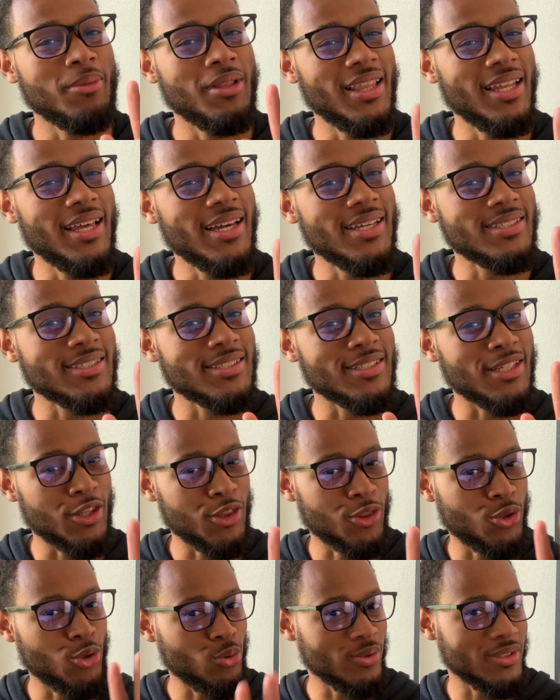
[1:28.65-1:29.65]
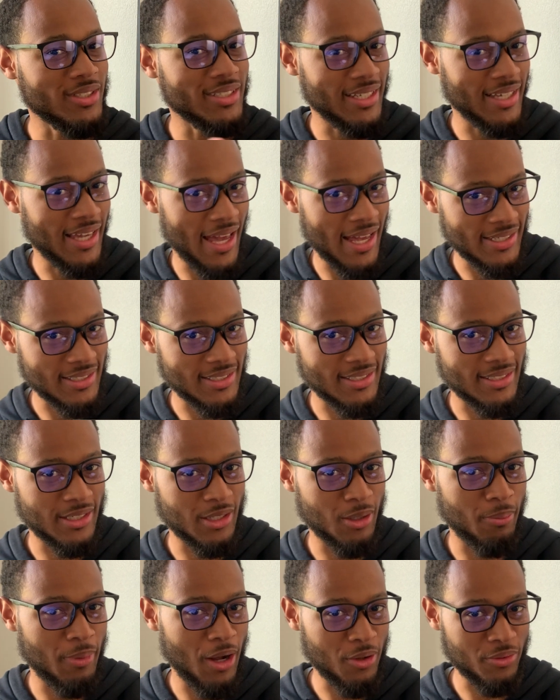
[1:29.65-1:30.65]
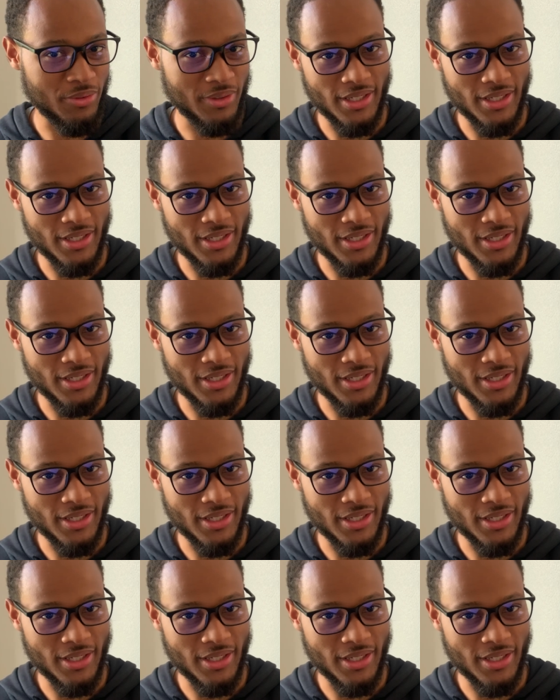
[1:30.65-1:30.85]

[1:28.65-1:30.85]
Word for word: less enthusiastic about